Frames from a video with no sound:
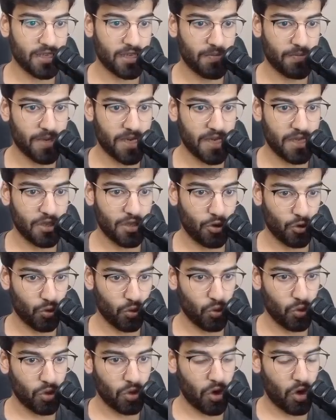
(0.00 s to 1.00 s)
be the
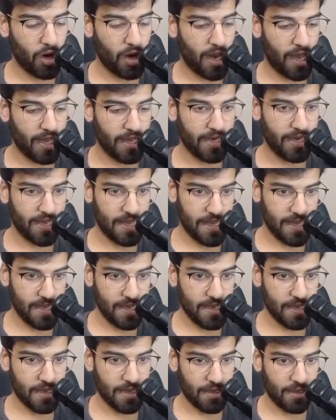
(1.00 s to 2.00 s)
tool call ID
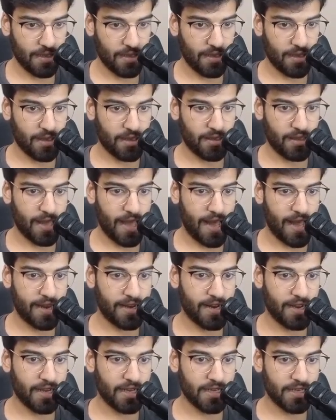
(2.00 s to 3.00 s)
that